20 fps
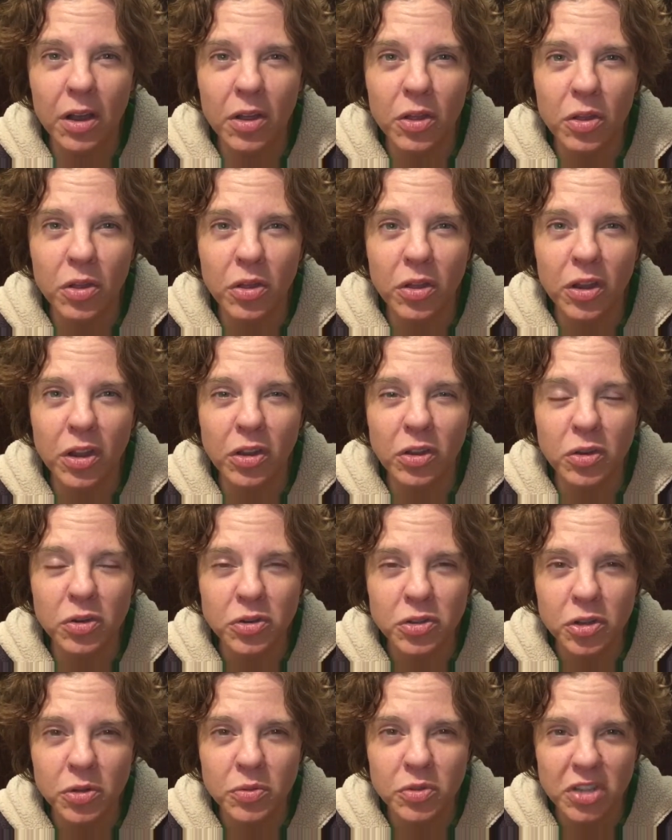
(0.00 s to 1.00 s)
the
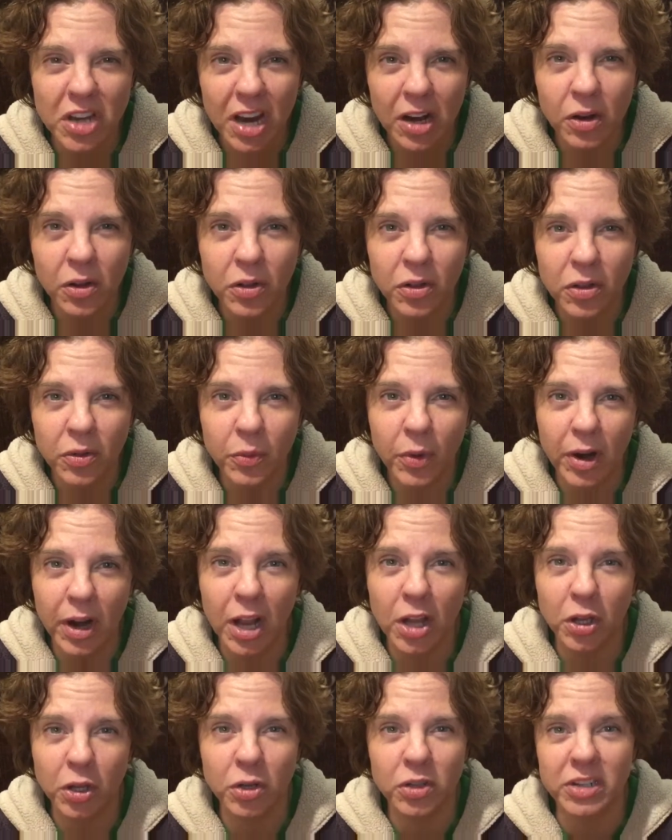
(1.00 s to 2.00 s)
YouTube channel where I
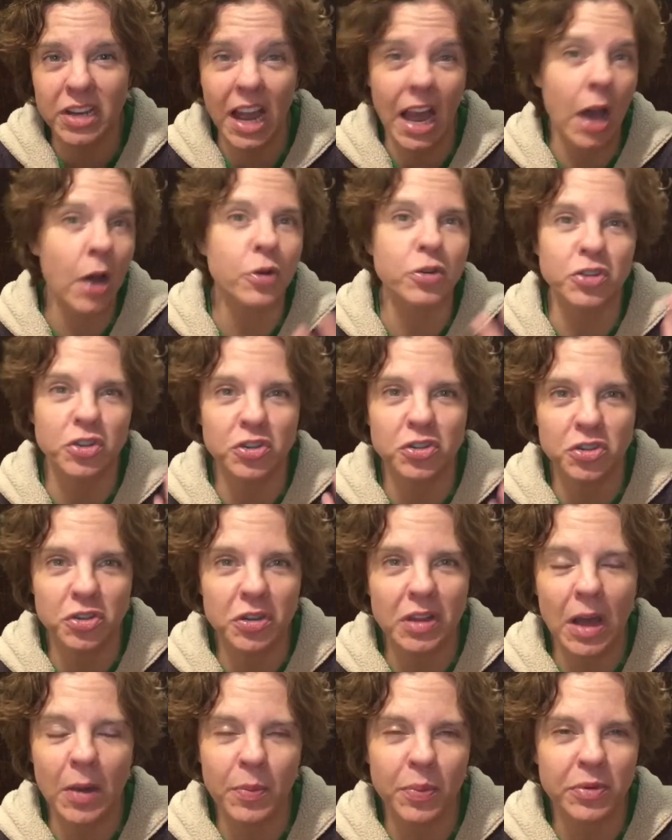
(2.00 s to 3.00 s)
learned how to do
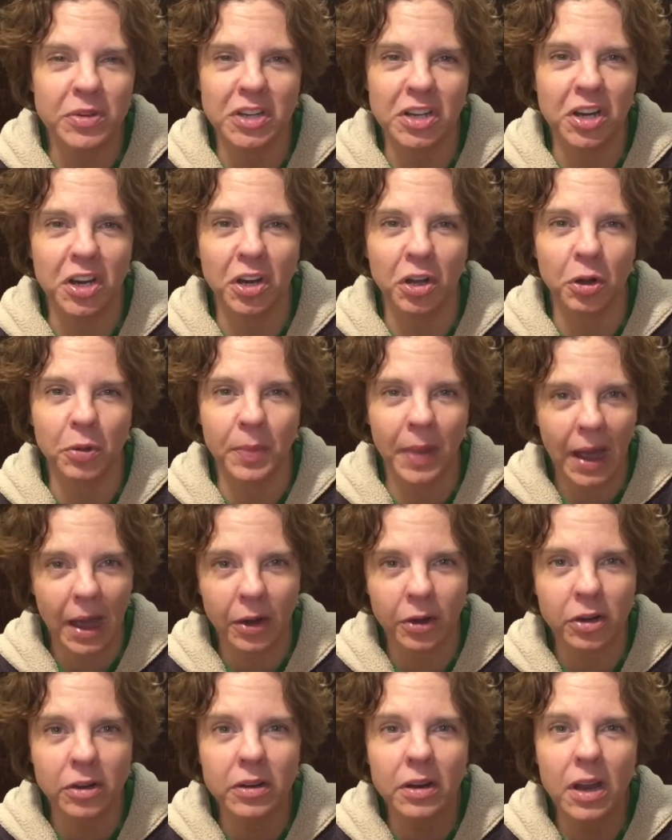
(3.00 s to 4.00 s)
that particular
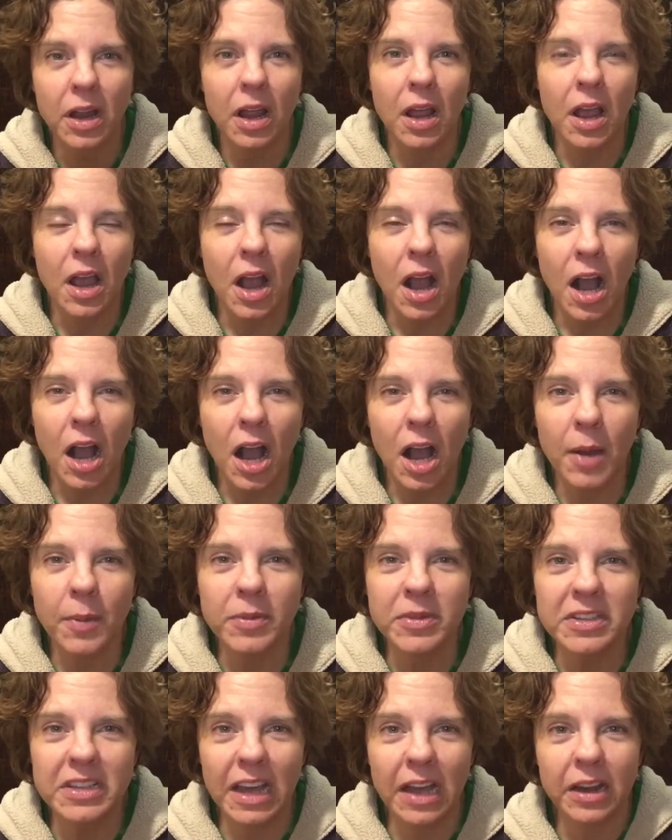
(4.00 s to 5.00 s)
pattern
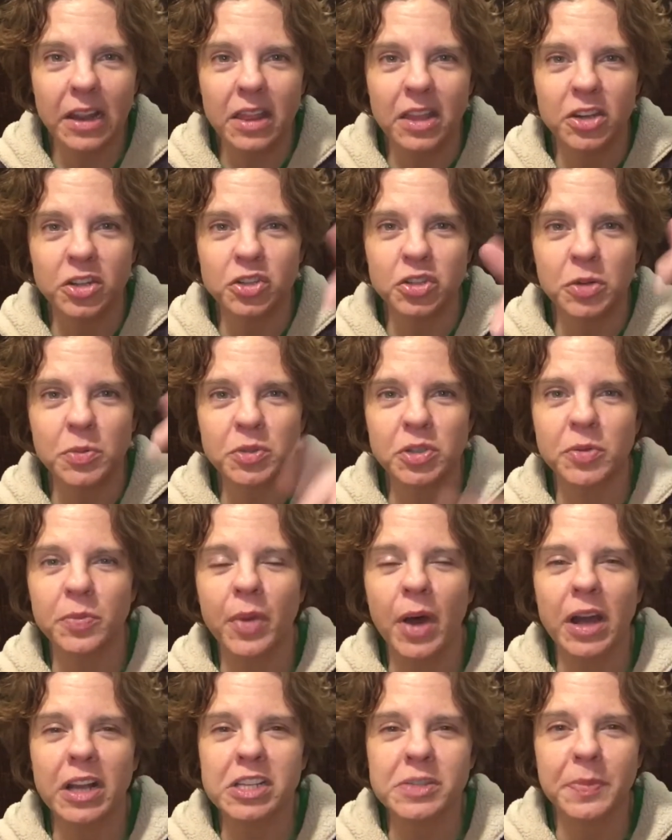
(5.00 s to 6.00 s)
down in the description
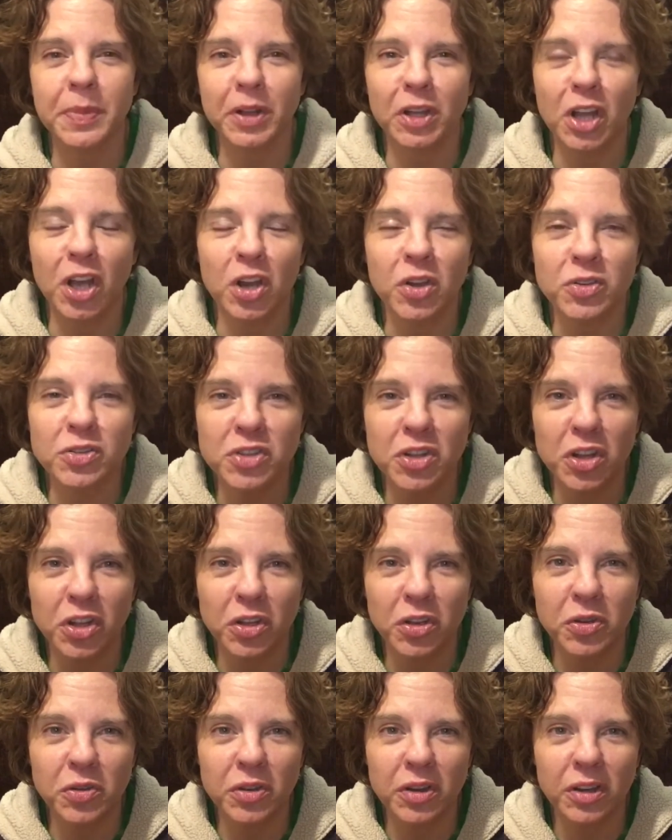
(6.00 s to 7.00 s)
box below, so that
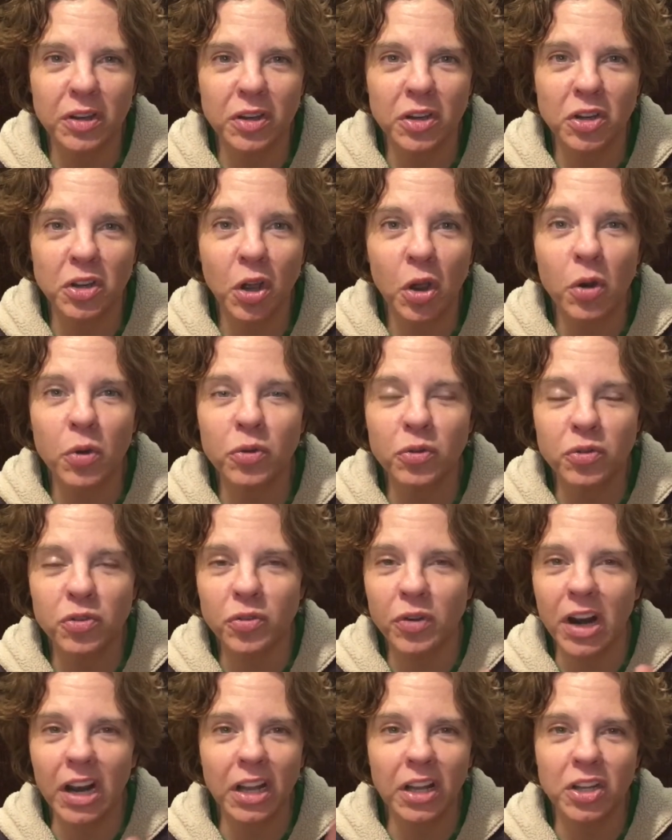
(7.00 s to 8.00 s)
you can go
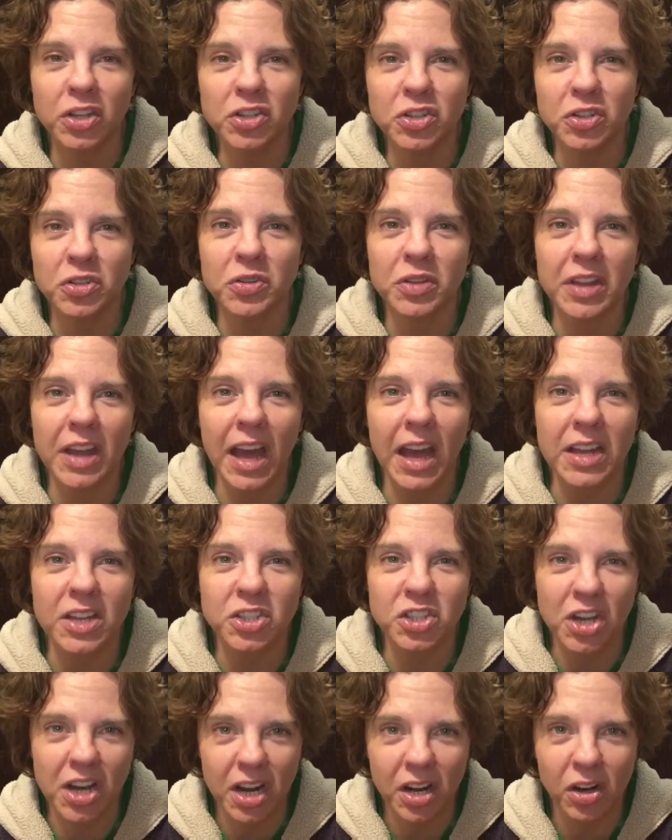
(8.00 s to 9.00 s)
directly to that
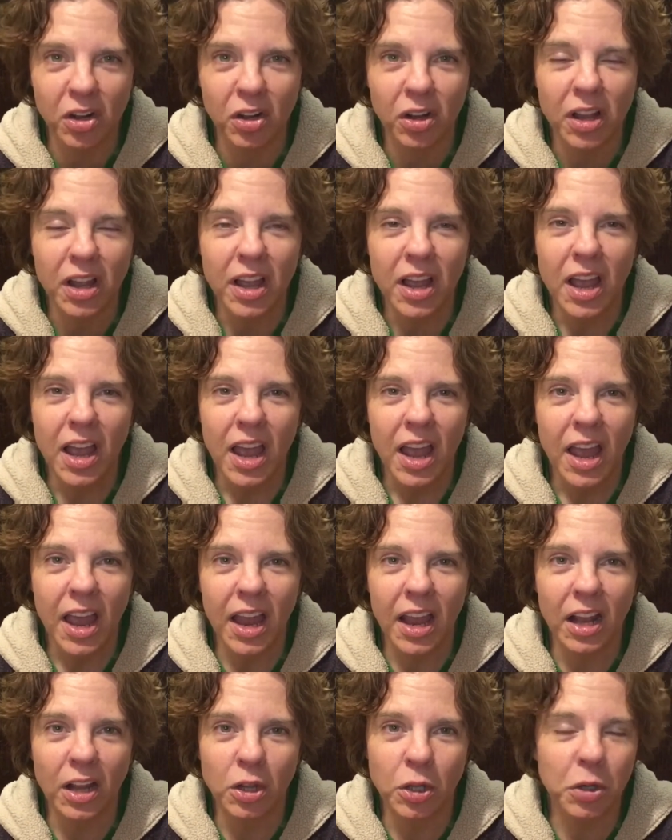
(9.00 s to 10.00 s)
channel
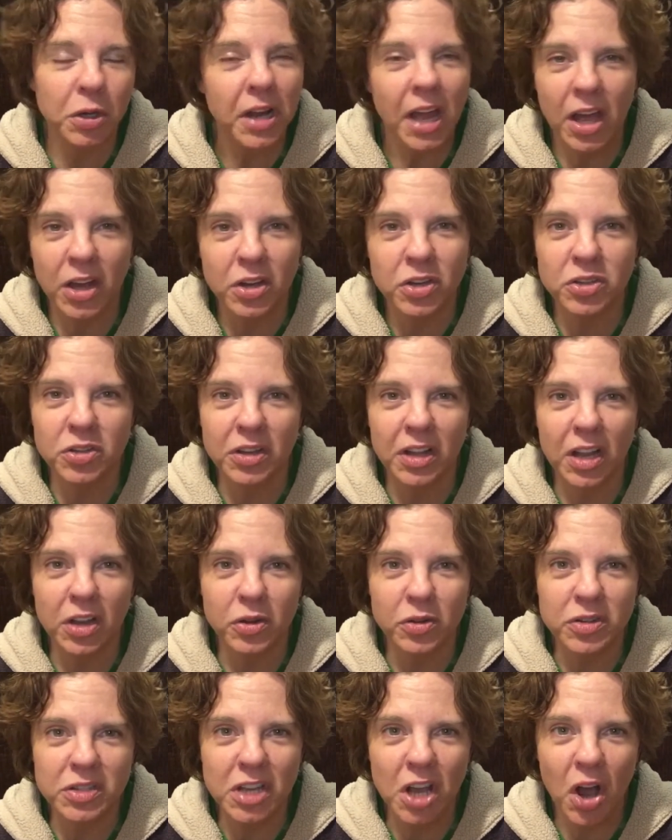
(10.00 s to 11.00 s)
and learn how to do that
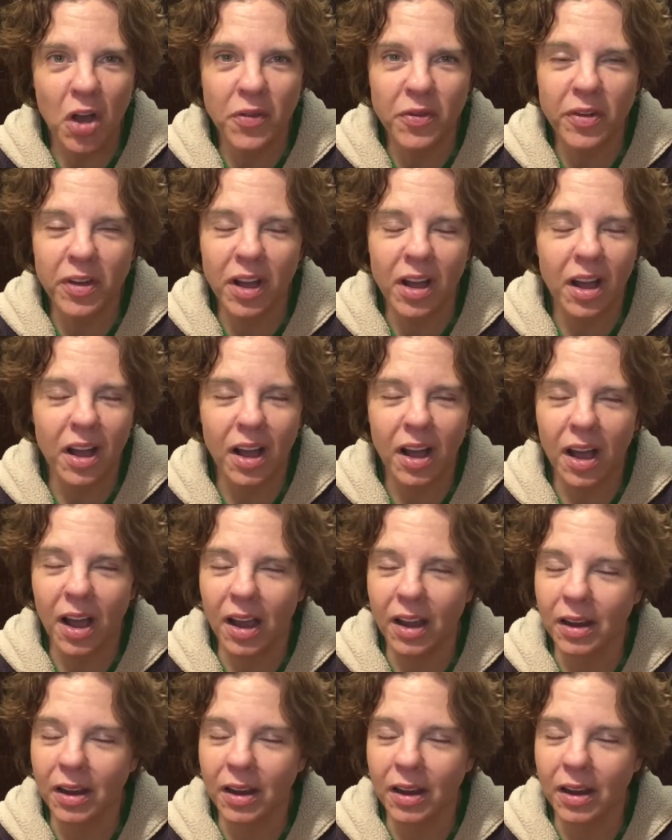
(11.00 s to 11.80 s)
yourself. I